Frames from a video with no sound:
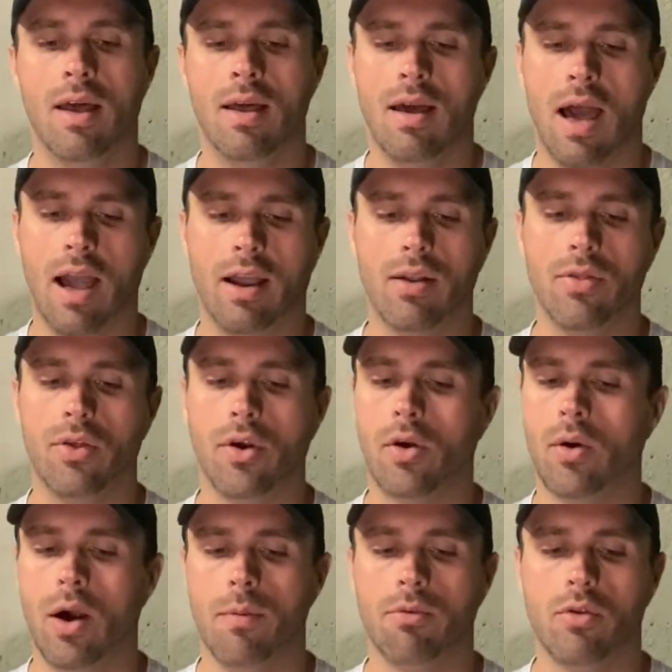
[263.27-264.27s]
I can throw
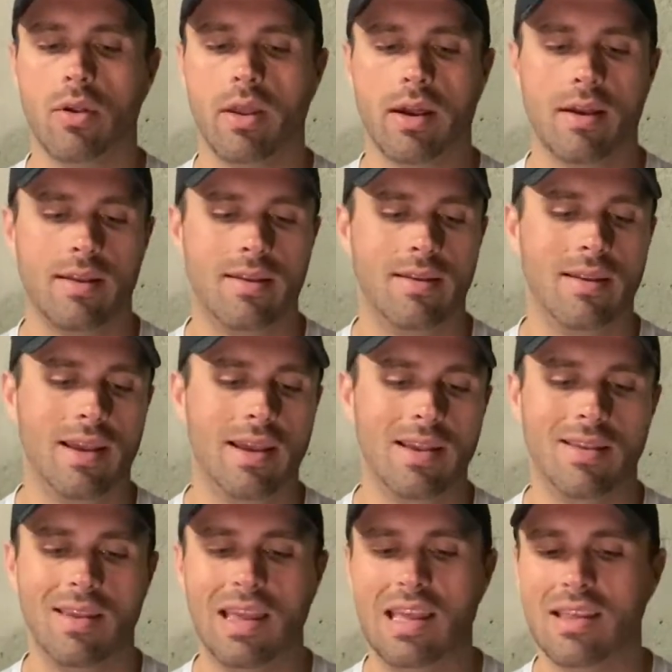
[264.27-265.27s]
up to like a
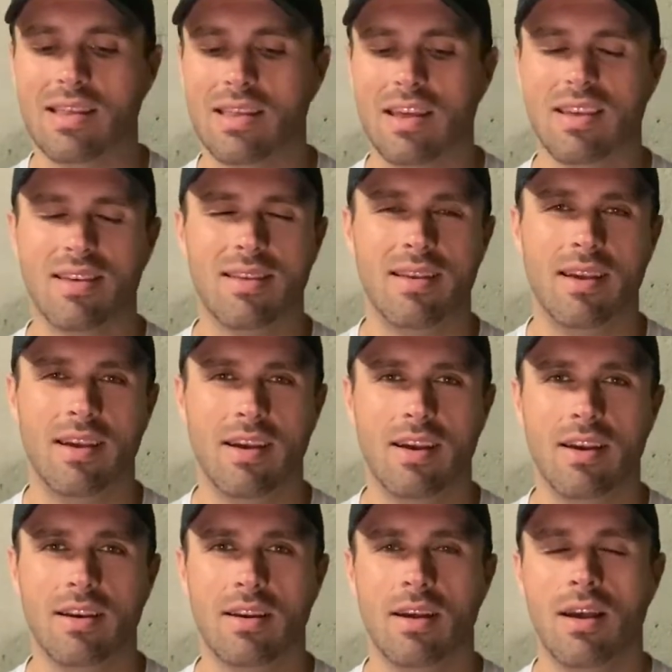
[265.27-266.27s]

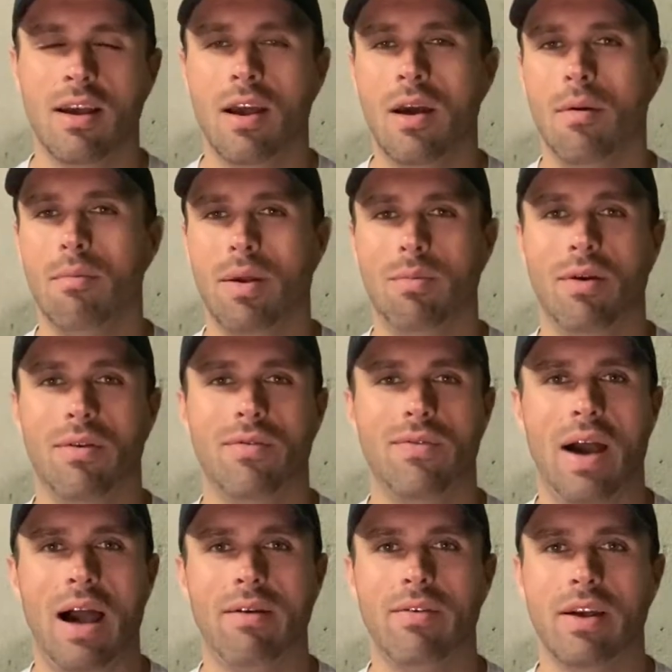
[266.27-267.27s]
DT16, maybe a
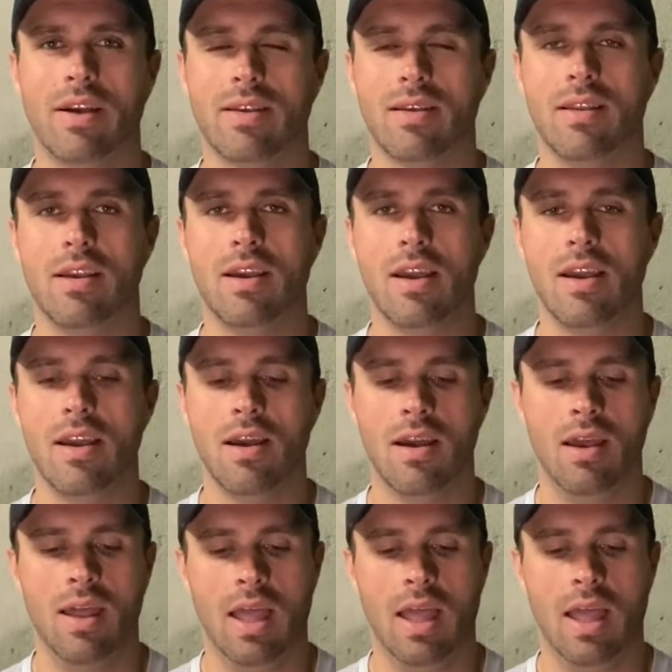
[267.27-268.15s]
5XD.